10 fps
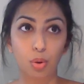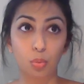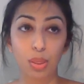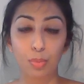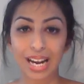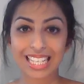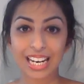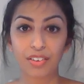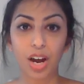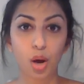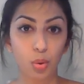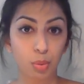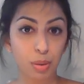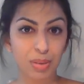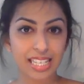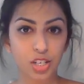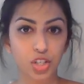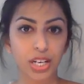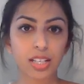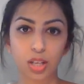With a bacteria, it would be
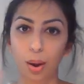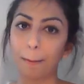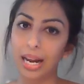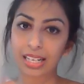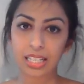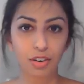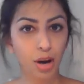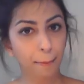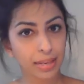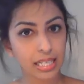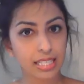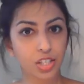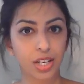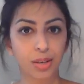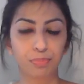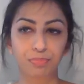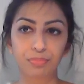BCG, so bacteria, BCG.